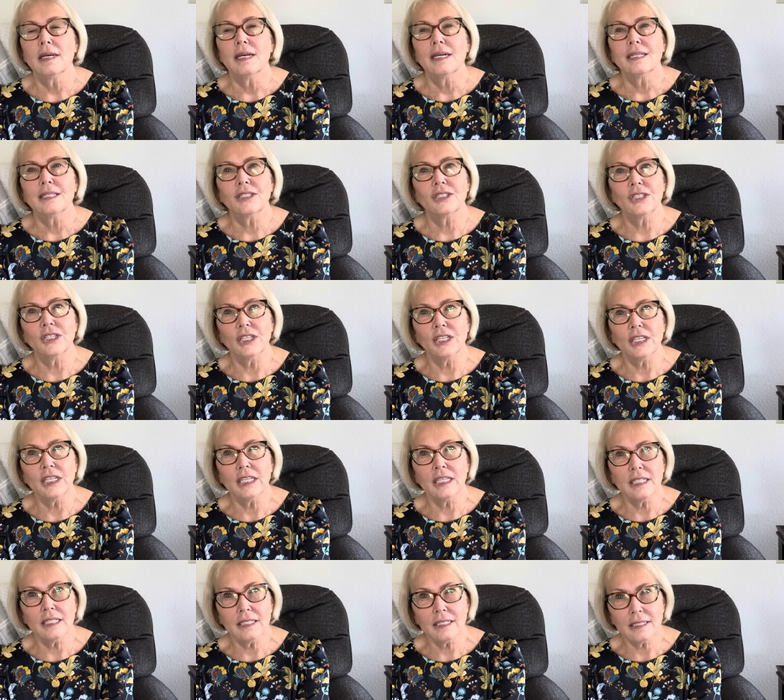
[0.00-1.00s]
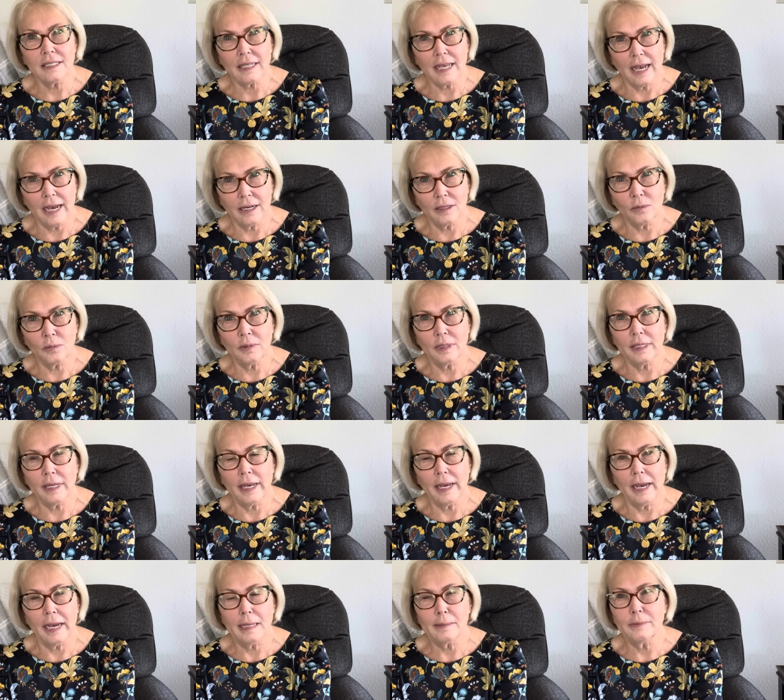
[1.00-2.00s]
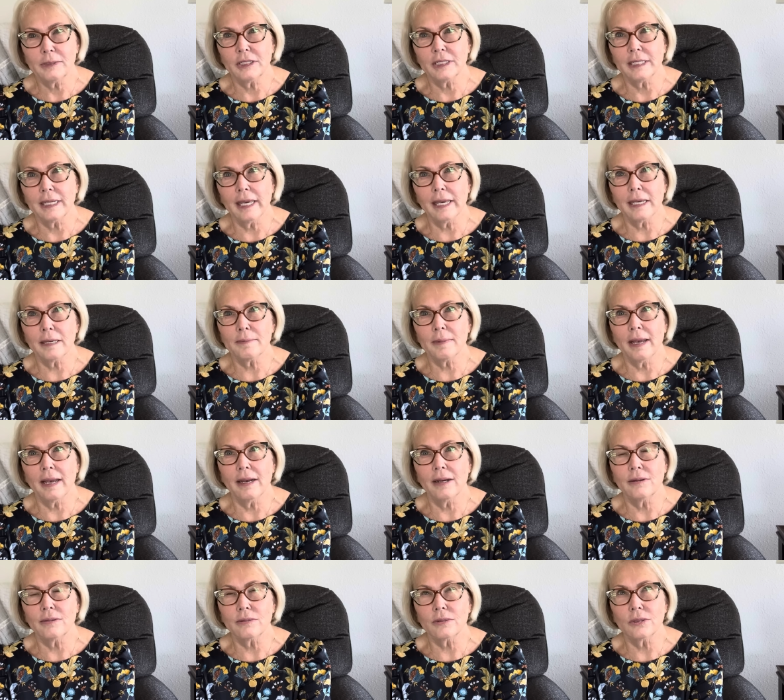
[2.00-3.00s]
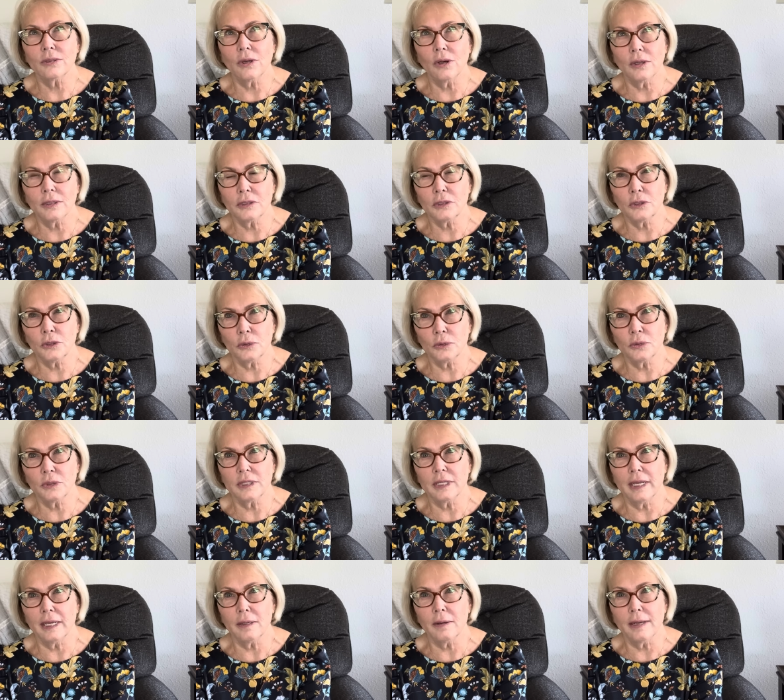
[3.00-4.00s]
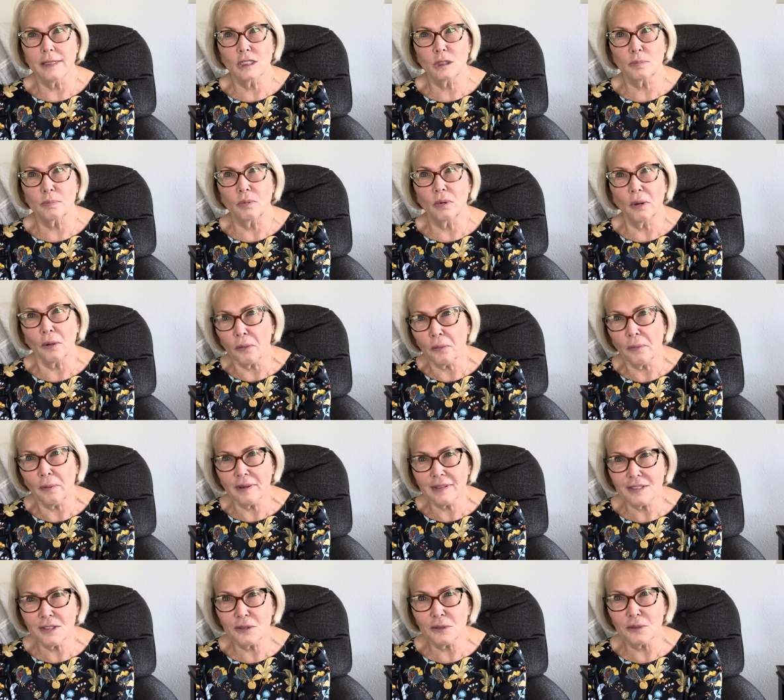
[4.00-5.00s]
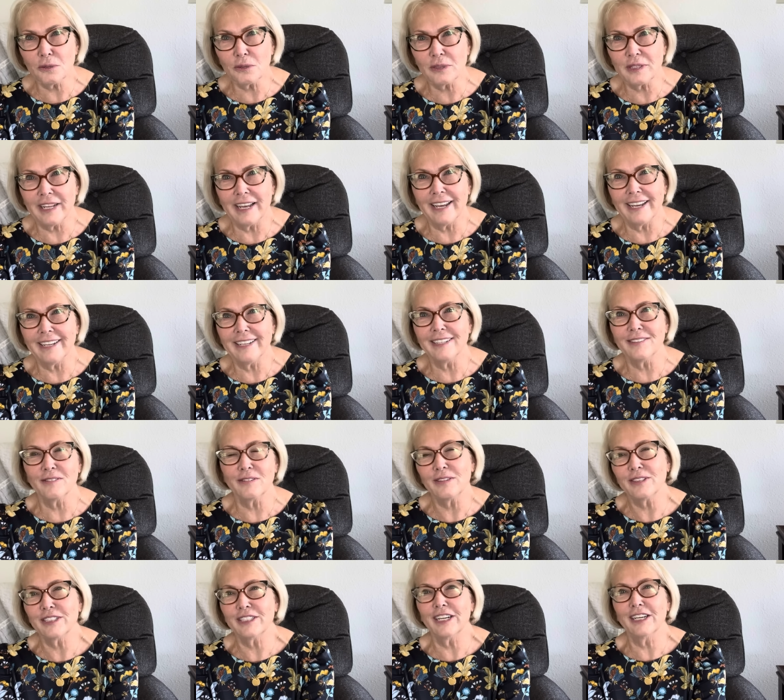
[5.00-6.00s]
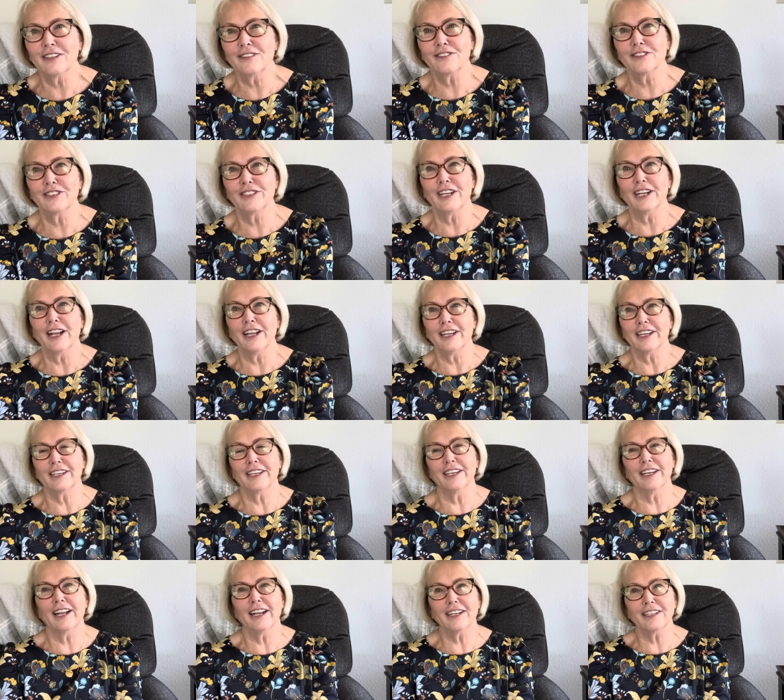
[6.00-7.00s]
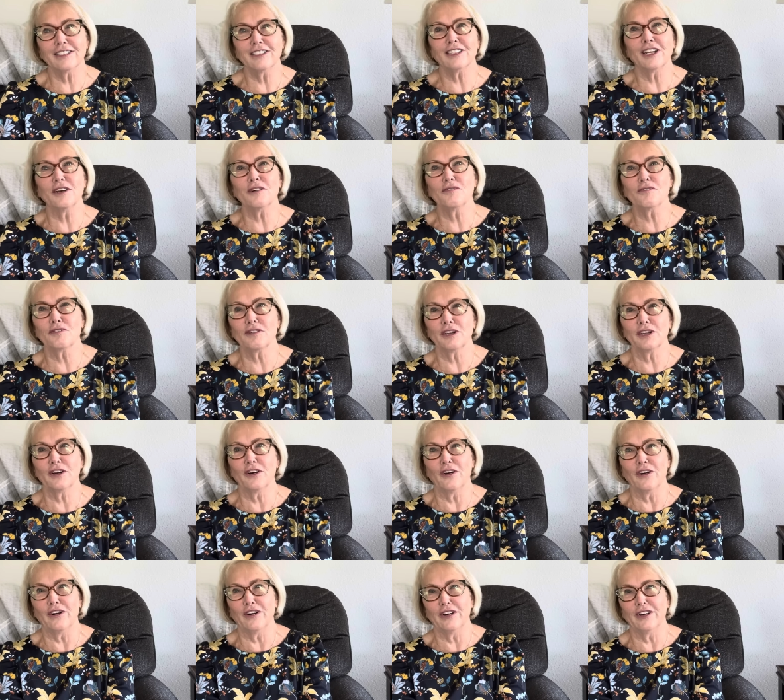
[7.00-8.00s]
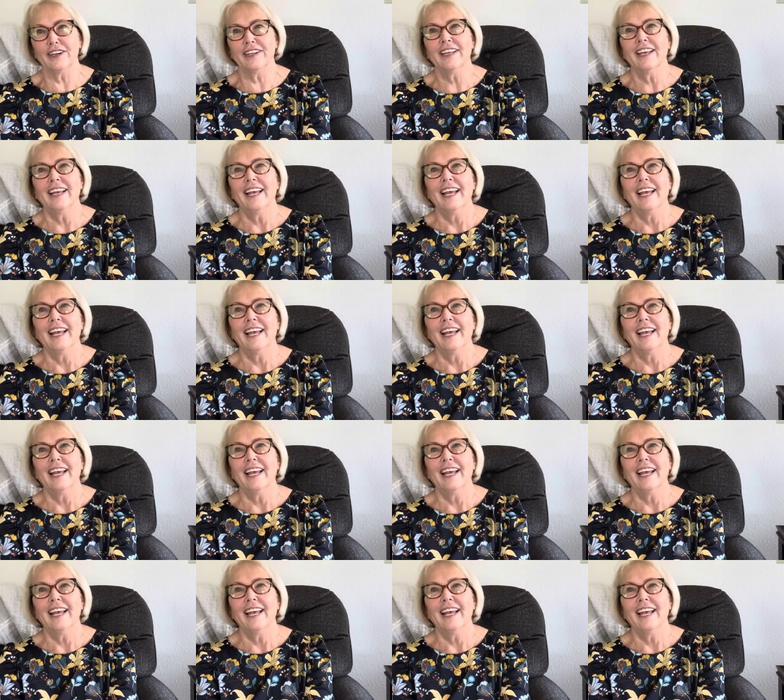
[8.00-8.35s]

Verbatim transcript: She is out of rehab. She came out on Tuesday. I sprung her on Tuesday. She got her get out of jail free card.